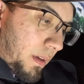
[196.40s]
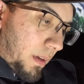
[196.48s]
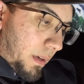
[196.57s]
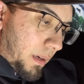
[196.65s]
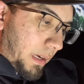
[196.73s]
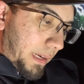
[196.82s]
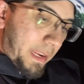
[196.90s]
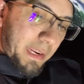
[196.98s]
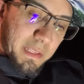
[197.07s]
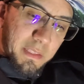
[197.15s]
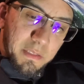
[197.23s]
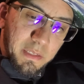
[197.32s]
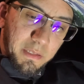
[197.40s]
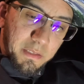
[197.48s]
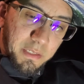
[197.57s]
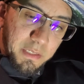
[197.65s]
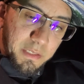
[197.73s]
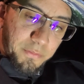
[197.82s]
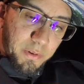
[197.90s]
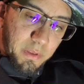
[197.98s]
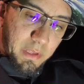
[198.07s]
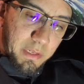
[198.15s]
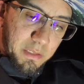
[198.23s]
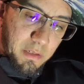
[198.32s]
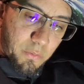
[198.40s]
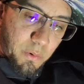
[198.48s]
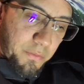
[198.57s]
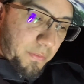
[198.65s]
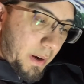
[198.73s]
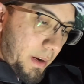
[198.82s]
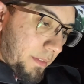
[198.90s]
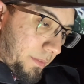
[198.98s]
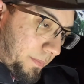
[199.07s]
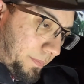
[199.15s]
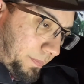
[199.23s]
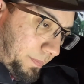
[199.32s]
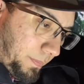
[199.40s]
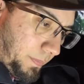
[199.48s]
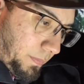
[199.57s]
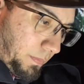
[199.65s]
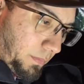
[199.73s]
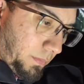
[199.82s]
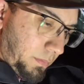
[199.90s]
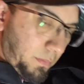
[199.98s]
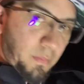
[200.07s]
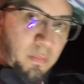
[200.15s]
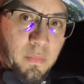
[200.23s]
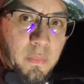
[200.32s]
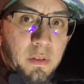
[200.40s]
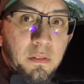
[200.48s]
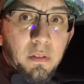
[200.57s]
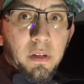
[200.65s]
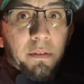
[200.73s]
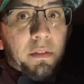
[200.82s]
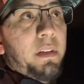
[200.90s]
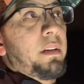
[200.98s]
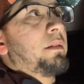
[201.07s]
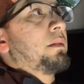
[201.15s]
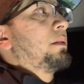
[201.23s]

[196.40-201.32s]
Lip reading: I can't get this thing to 60 foot less than a 1.5. It's a little irritating.